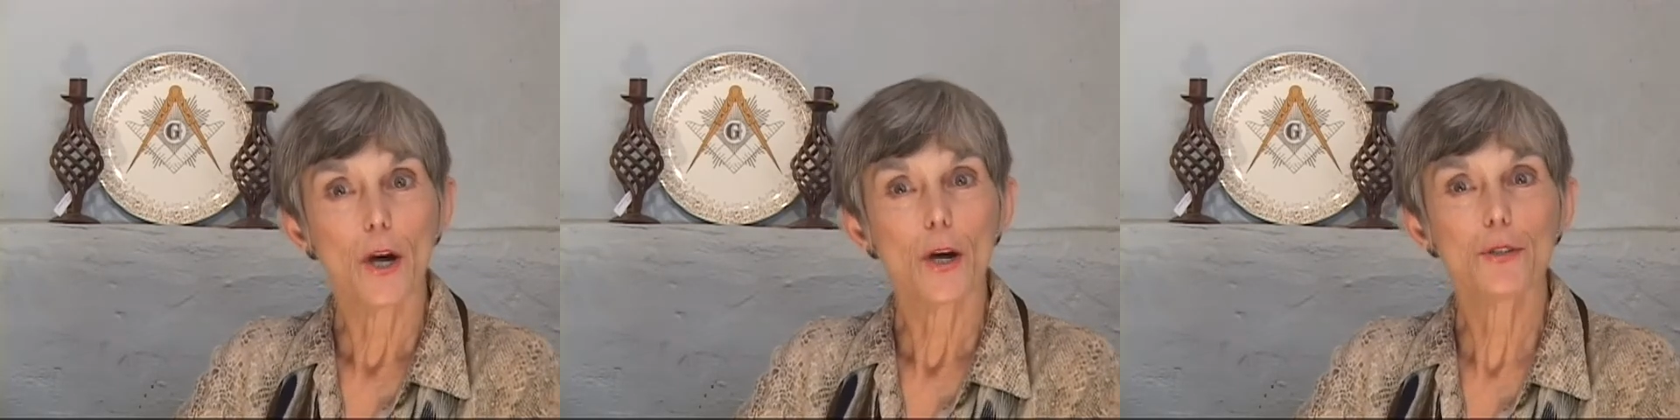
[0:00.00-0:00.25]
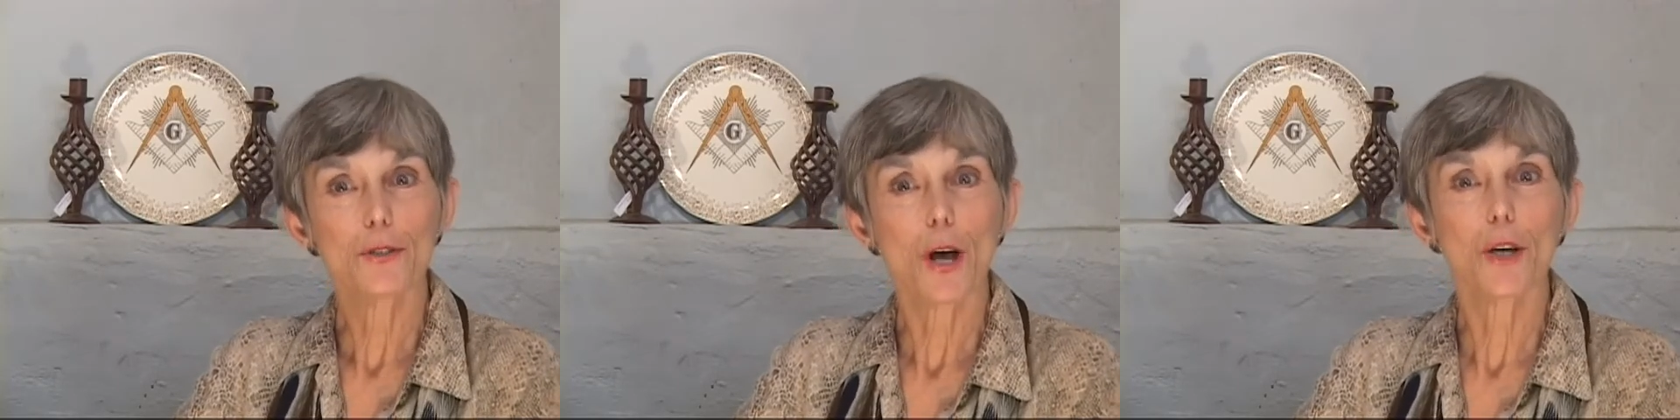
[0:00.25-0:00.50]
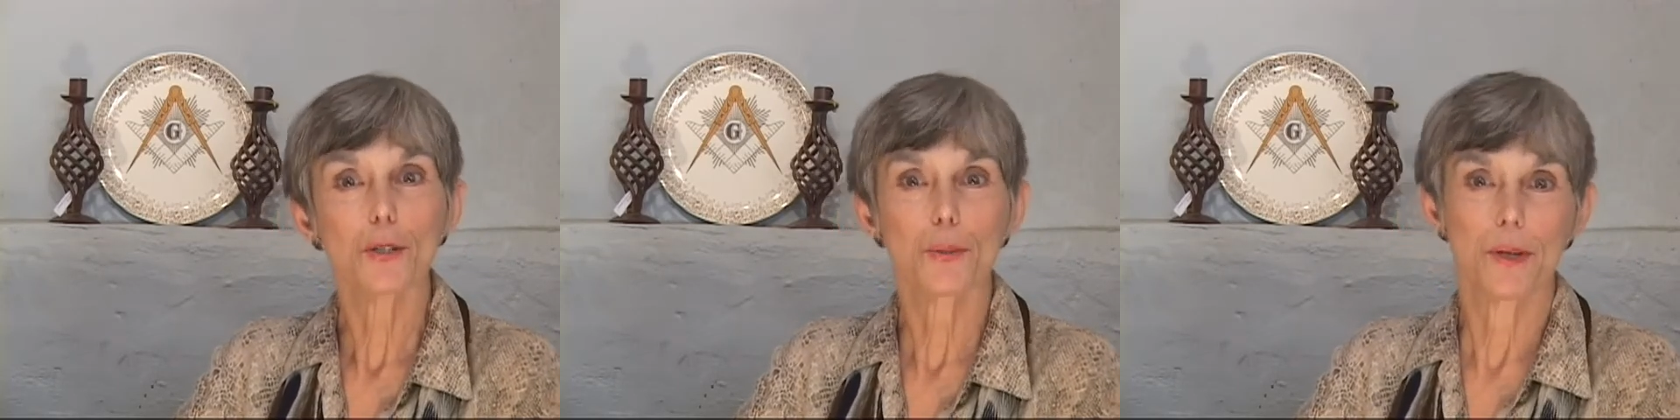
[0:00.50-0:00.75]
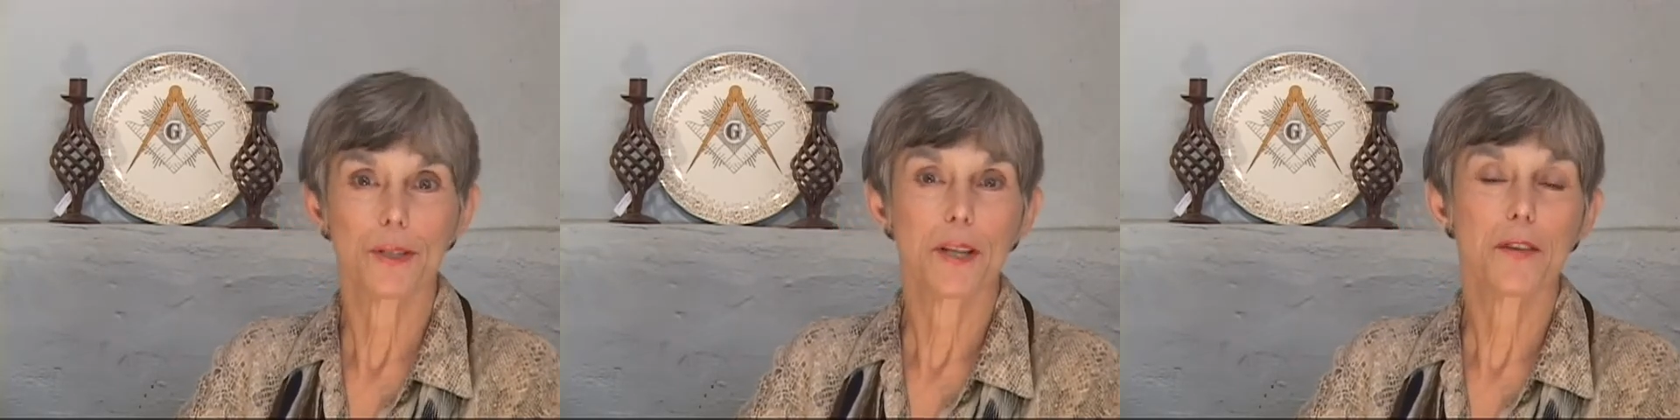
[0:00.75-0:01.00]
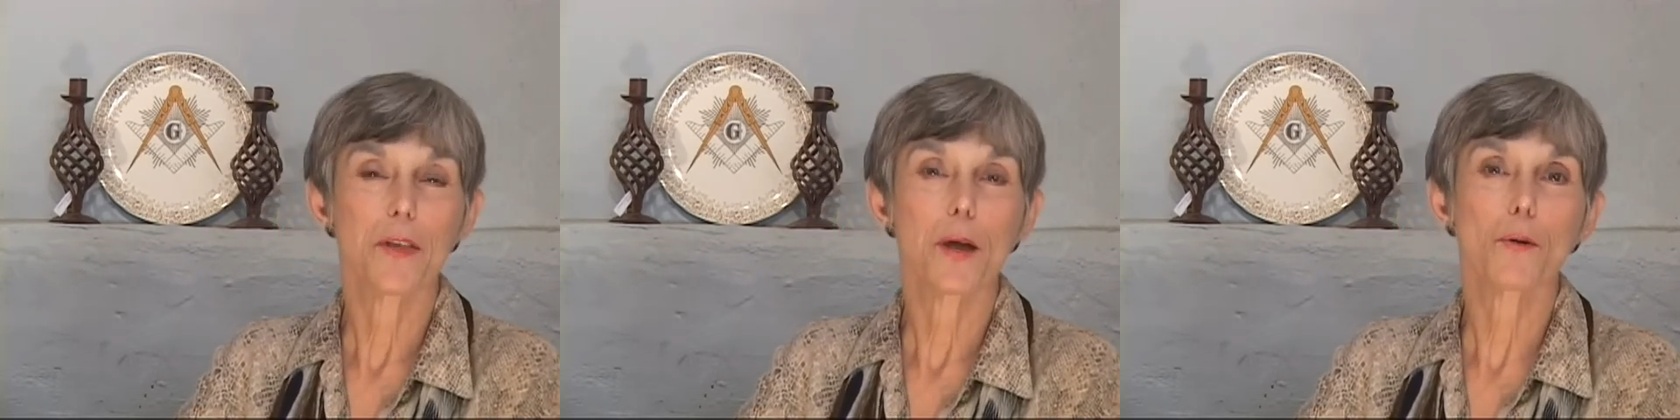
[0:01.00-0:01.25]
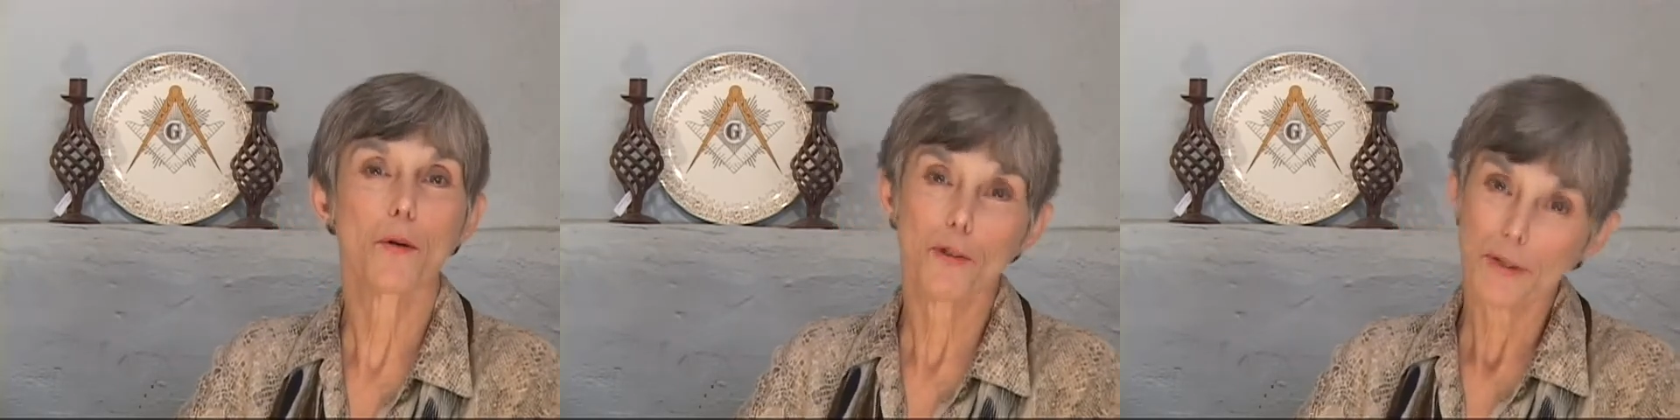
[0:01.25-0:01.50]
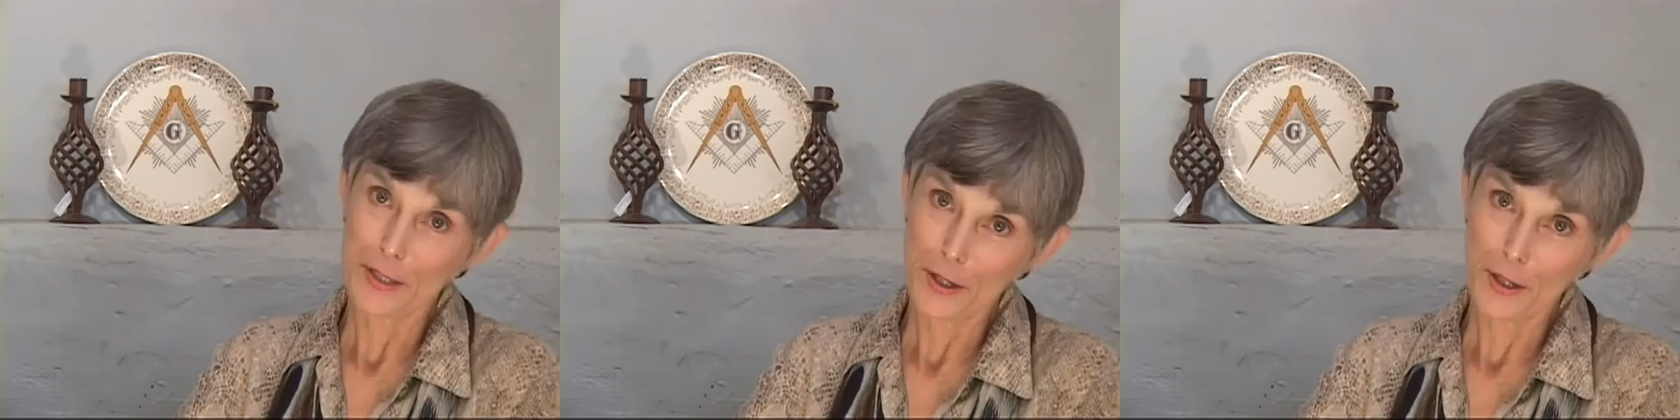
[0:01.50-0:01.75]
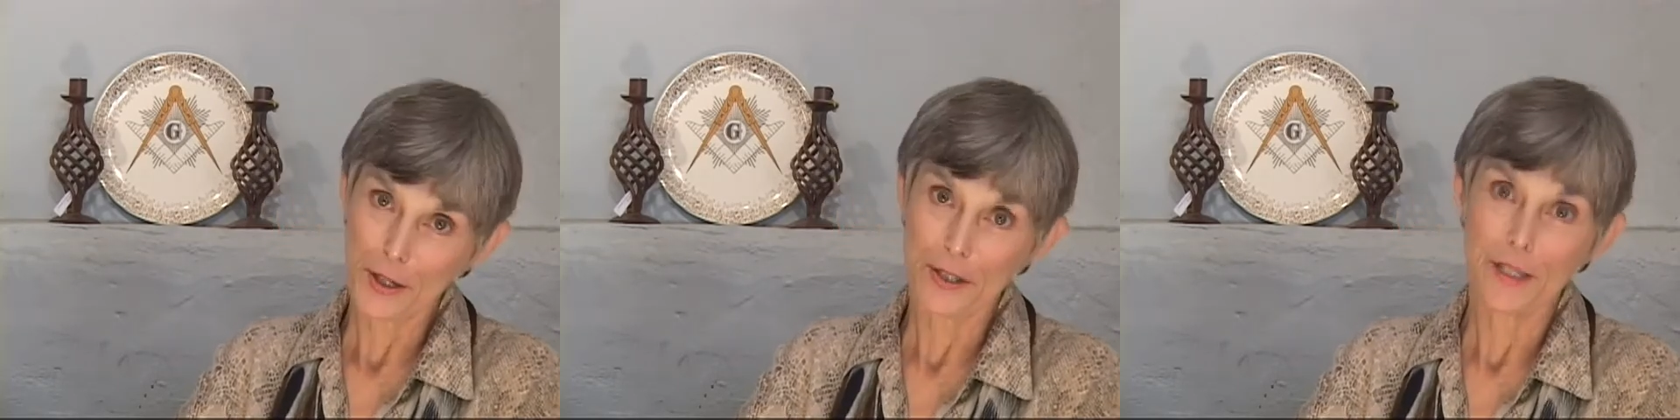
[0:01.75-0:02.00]
who saw to it that they were
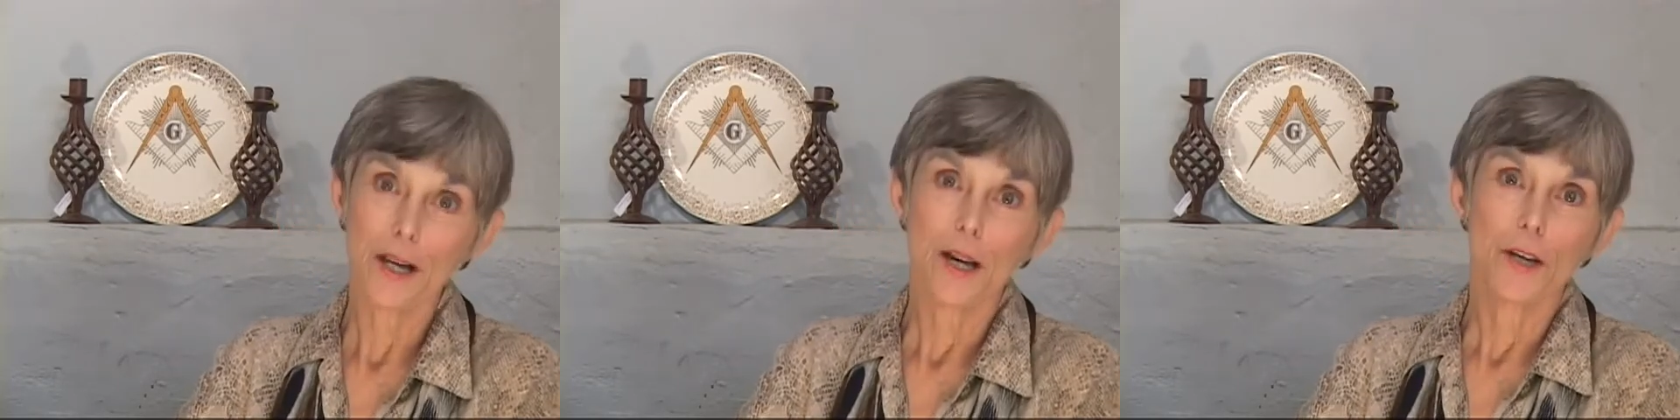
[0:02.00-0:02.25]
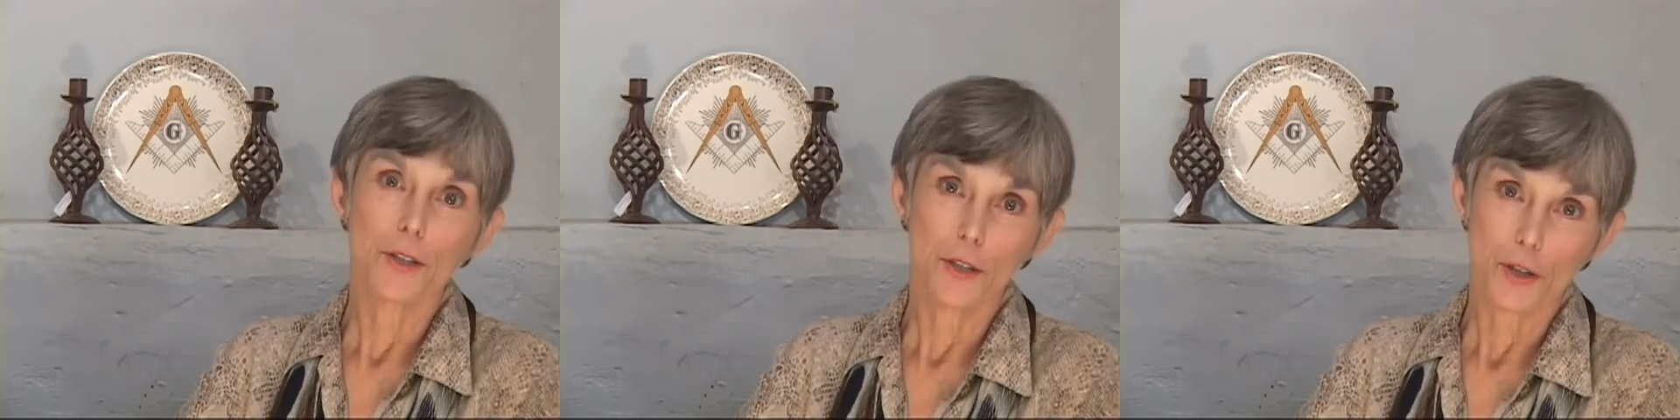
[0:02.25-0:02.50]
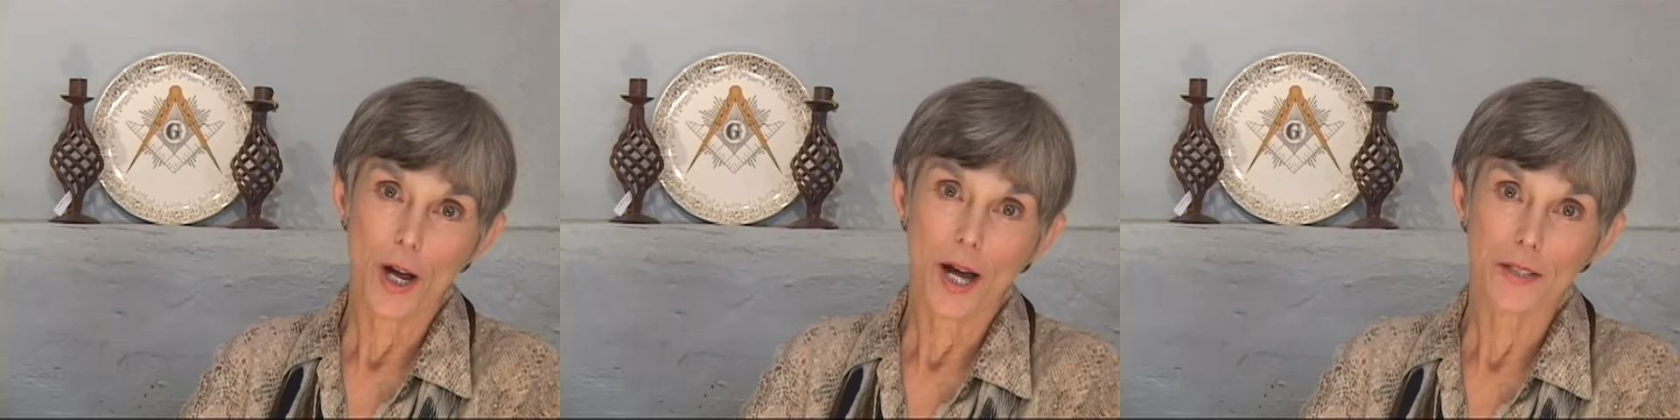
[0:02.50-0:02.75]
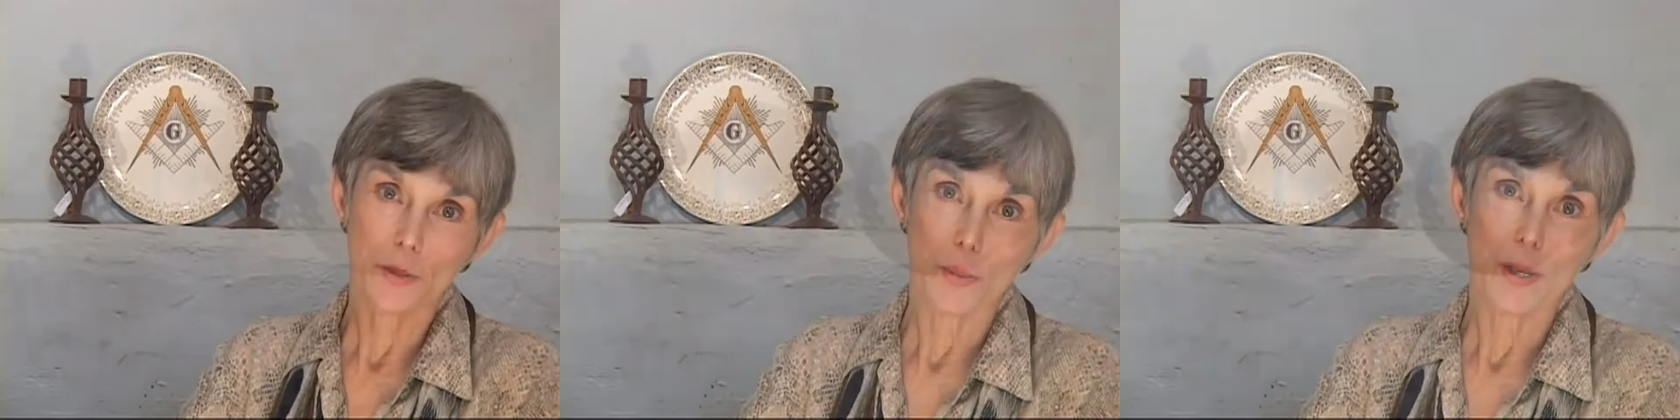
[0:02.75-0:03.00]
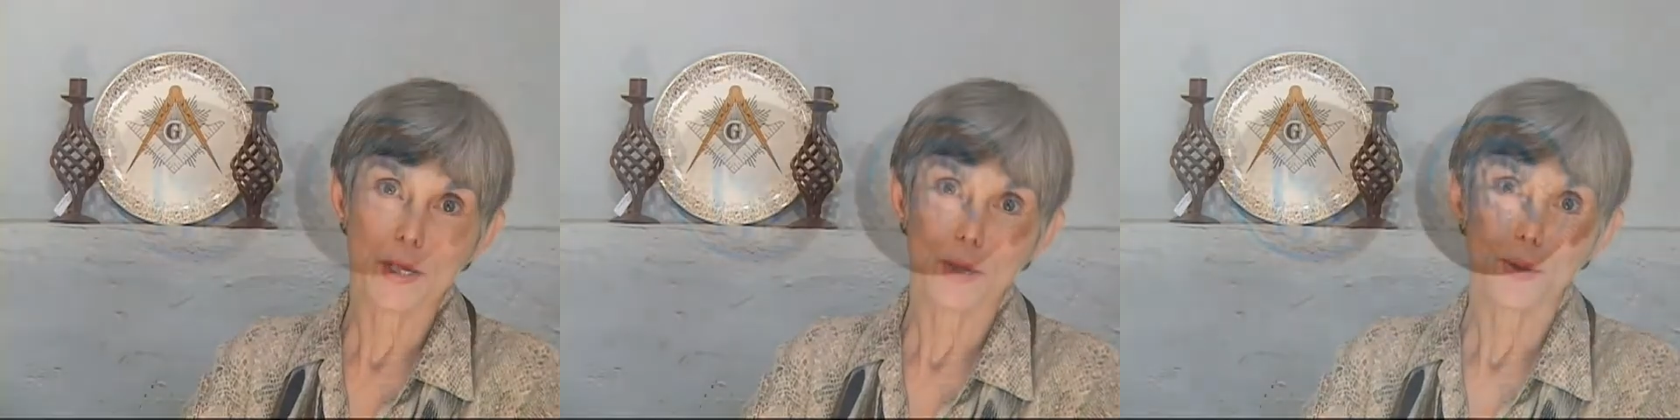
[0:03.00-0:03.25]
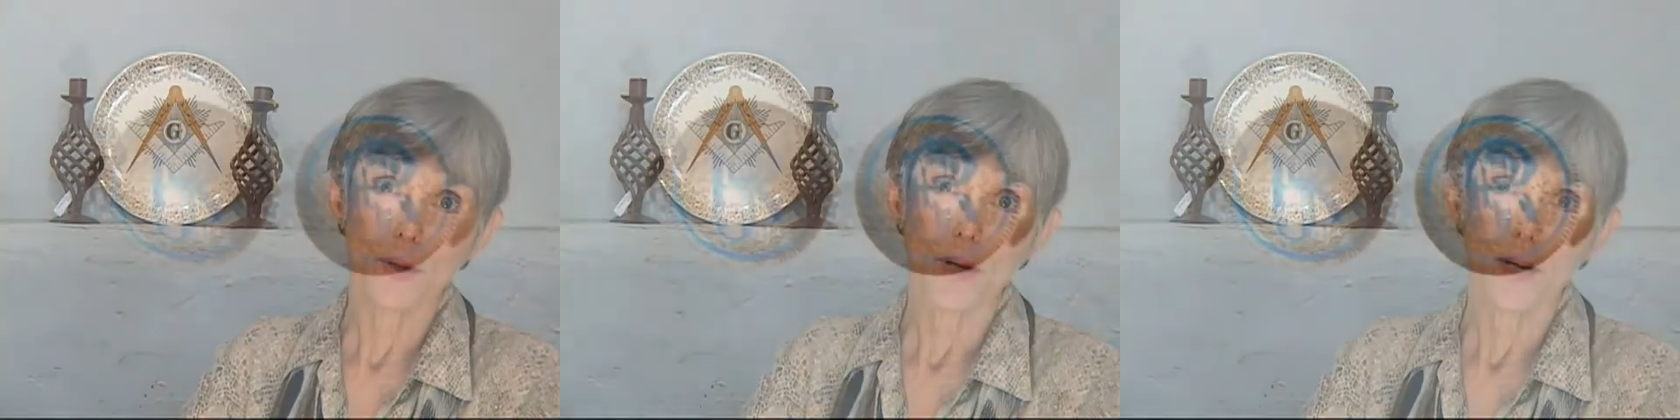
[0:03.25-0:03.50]
returned to John's widow,